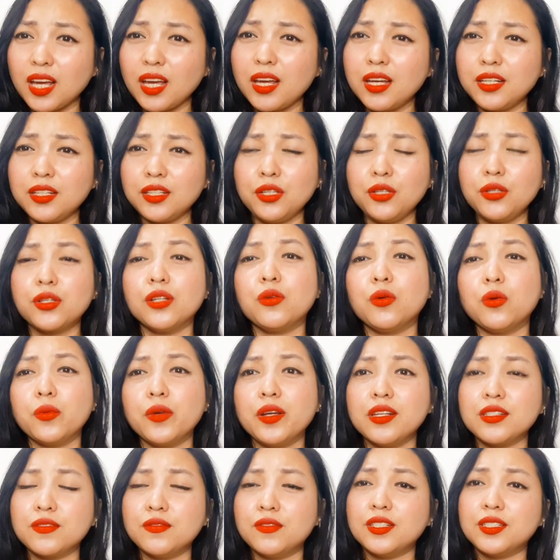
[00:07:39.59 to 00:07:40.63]
And you can
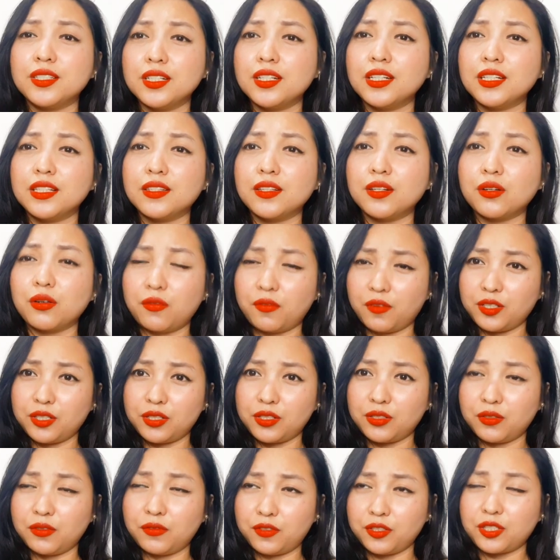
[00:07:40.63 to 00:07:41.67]
always visit their
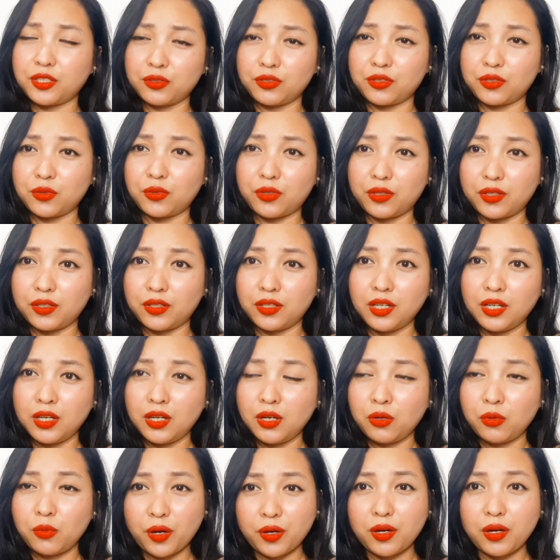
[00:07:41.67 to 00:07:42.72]
official store
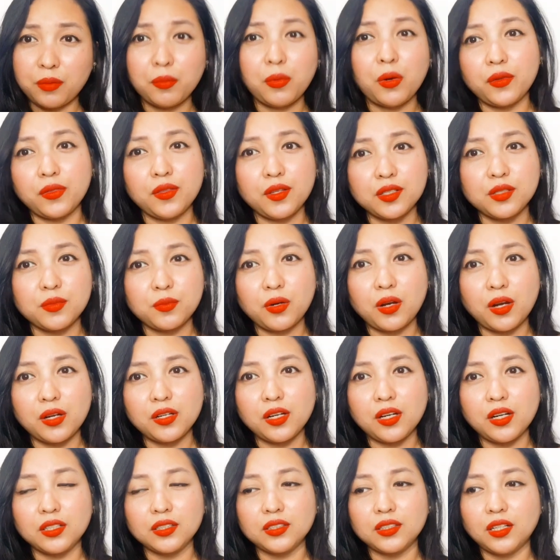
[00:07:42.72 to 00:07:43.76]
where I bought this
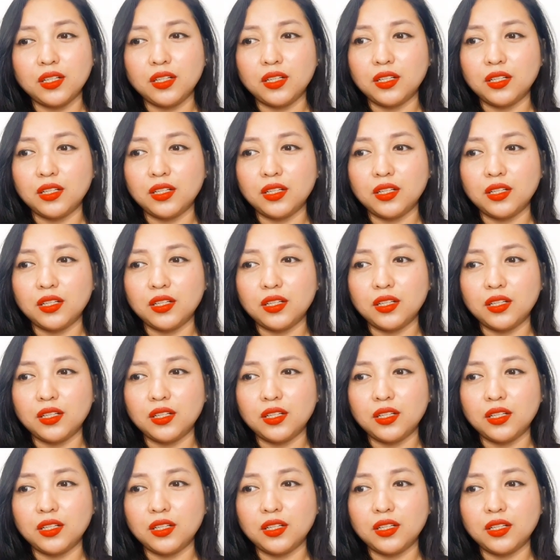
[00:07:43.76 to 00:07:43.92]
product.